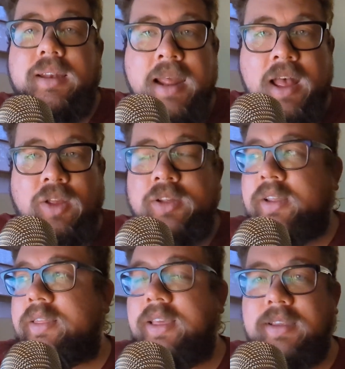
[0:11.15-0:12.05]
Now,
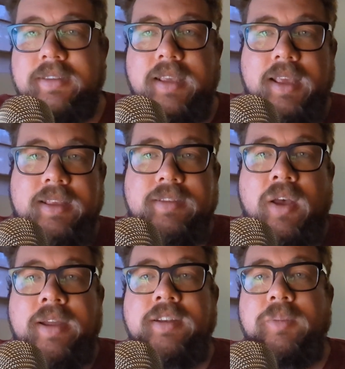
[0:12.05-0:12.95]
this is
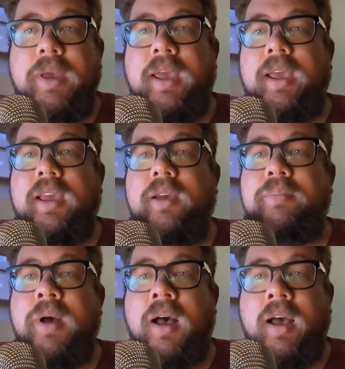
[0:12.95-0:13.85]
going to be
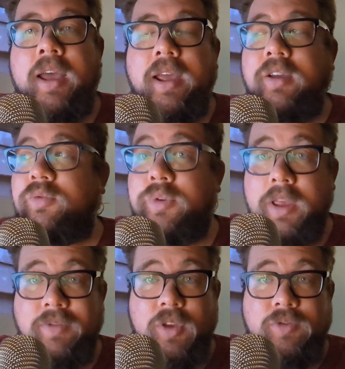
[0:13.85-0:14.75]
my
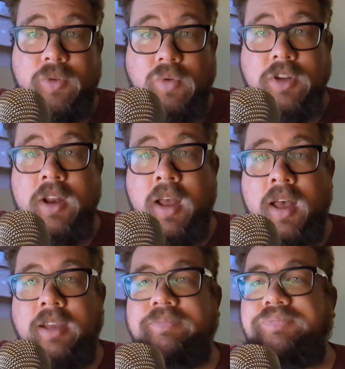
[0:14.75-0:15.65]
review for
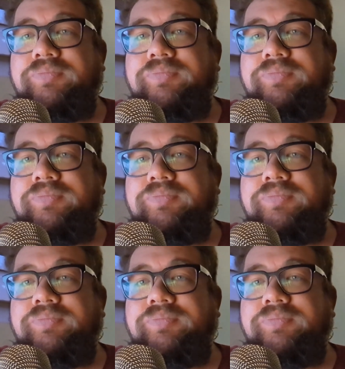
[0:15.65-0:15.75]
tonight,